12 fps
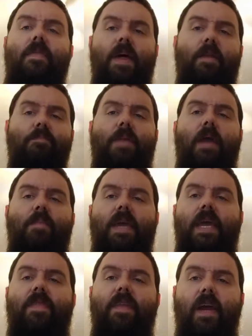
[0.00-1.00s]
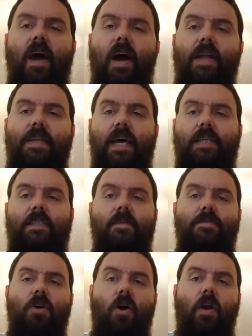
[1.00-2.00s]
then maybe in the context
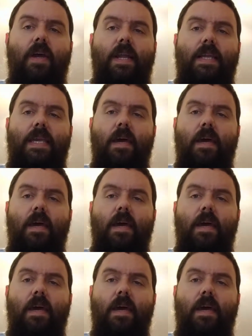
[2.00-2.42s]
of targeted